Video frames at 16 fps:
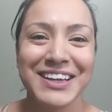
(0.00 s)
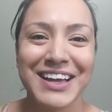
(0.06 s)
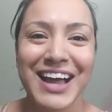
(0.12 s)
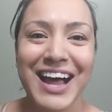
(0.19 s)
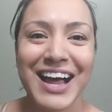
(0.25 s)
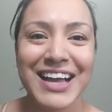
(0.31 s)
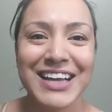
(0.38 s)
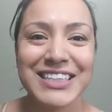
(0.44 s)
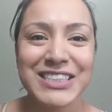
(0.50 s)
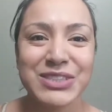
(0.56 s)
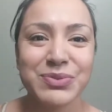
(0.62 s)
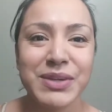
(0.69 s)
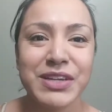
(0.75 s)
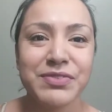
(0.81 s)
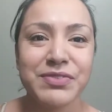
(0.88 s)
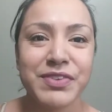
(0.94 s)
Hi,
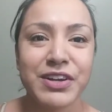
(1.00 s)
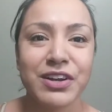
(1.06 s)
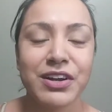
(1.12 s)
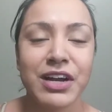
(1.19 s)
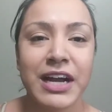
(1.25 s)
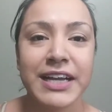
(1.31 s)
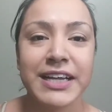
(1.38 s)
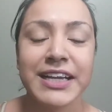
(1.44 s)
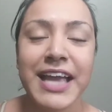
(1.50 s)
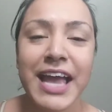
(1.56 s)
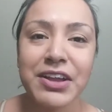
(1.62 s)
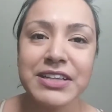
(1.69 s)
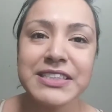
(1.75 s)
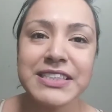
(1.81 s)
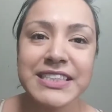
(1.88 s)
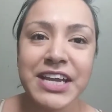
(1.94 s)
sweet. For uh, I uh,
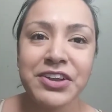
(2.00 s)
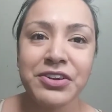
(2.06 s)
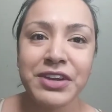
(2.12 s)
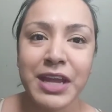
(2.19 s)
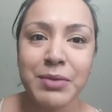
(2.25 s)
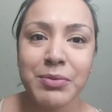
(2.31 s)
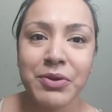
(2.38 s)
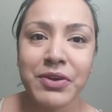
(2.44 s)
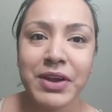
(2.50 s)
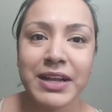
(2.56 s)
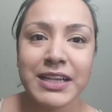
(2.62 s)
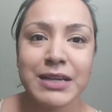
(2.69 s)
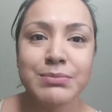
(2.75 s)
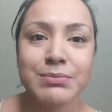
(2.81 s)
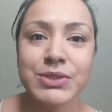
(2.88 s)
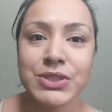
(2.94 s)
can't say your name
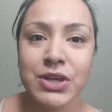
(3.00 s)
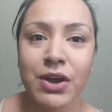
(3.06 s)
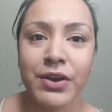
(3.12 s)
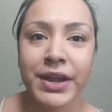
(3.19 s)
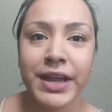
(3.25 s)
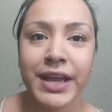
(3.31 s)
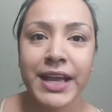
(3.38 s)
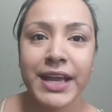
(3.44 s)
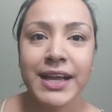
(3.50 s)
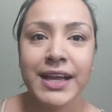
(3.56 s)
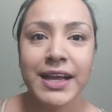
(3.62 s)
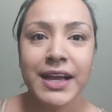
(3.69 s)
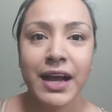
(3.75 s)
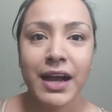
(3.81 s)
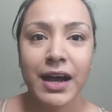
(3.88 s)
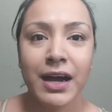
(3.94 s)
correctly. I'm sorry.
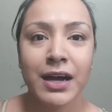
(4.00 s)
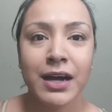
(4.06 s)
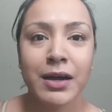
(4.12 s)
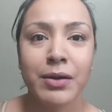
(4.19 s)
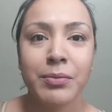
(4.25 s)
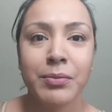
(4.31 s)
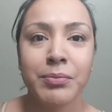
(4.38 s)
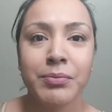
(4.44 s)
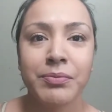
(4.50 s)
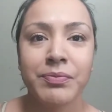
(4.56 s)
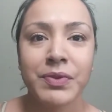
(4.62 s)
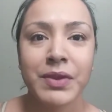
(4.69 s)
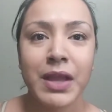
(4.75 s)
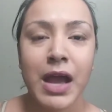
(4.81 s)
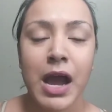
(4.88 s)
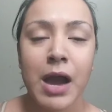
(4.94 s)
Um,
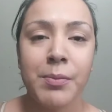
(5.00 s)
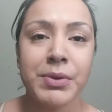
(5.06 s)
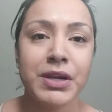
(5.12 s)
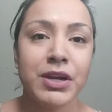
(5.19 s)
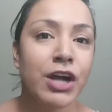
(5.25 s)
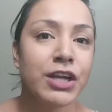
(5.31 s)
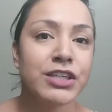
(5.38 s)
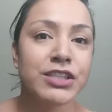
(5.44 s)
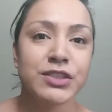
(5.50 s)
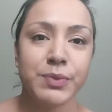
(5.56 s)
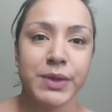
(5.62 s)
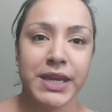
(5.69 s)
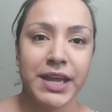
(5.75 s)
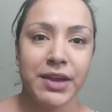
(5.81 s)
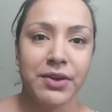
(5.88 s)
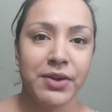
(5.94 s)
I'm going to call you
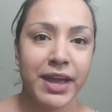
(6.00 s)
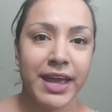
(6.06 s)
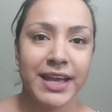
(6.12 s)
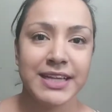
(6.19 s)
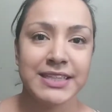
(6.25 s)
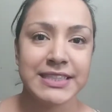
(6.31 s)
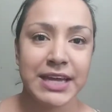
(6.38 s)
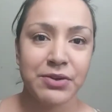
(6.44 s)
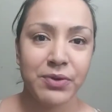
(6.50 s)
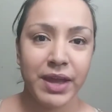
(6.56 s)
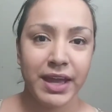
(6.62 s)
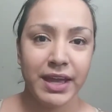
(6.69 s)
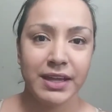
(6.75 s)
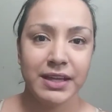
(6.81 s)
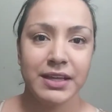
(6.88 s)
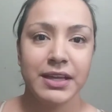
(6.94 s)
sweetie. Okay. Is that
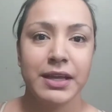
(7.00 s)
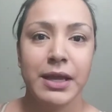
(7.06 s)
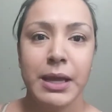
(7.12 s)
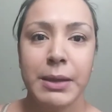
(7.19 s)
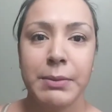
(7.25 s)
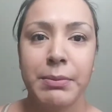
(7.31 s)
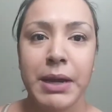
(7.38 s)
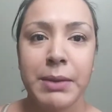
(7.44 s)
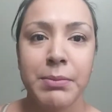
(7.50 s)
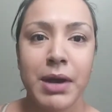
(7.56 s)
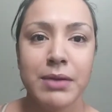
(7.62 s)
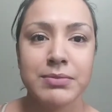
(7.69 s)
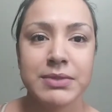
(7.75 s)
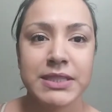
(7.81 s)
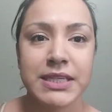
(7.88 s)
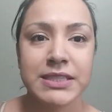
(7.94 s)
okay? My
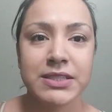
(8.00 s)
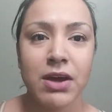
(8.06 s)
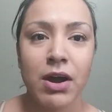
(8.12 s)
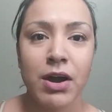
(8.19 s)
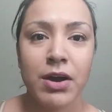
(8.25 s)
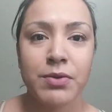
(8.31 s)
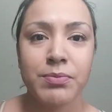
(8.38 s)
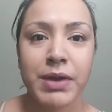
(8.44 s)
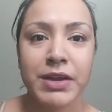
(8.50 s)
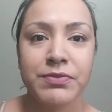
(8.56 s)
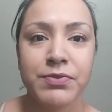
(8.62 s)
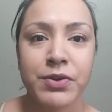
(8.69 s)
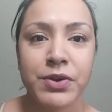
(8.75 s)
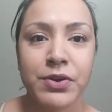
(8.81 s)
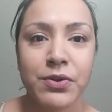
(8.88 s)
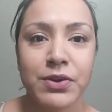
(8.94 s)
mom says, "Oh, my
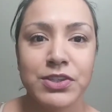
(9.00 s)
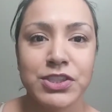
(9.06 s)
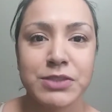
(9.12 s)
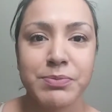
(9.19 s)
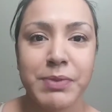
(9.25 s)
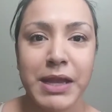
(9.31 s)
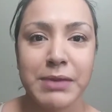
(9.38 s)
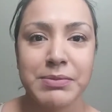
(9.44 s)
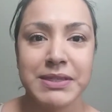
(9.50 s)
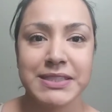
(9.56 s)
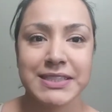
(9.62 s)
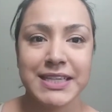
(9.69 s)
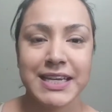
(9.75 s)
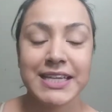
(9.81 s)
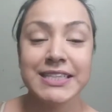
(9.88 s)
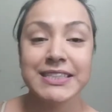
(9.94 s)
four gorgeous
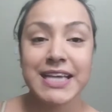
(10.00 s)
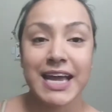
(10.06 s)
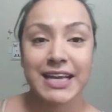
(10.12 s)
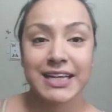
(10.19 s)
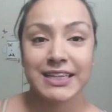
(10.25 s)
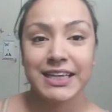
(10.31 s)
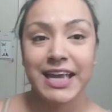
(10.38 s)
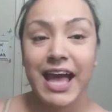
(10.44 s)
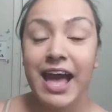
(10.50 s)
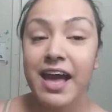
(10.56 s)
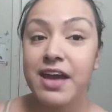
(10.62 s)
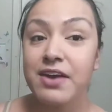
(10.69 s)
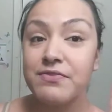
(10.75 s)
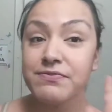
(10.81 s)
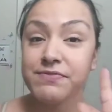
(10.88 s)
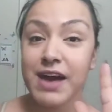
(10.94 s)
babies." Exactly. I
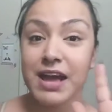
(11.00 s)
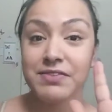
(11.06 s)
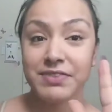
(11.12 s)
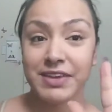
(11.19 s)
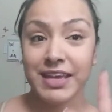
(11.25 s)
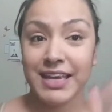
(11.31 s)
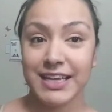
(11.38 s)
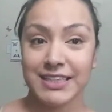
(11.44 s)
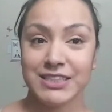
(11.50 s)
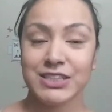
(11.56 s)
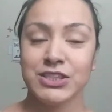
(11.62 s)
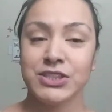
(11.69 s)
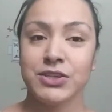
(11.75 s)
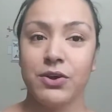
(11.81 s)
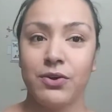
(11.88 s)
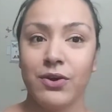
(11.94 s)
have five kids,
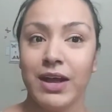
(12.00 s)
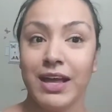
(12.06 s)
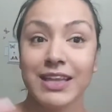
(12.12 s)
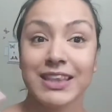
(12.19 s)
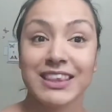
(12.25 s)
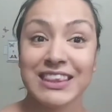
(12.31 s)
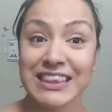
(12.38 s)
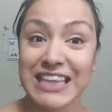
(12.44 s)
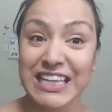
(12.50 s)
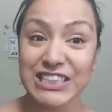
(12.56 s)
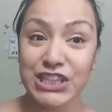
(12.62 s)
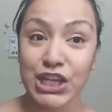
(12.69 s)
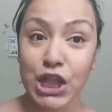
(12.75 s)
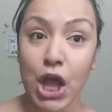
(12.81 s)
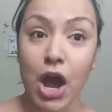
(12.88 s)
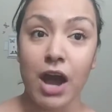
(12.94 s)
so
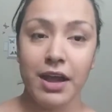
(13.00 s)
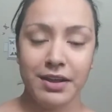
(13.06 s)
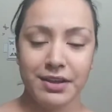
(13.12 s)
that's a lot.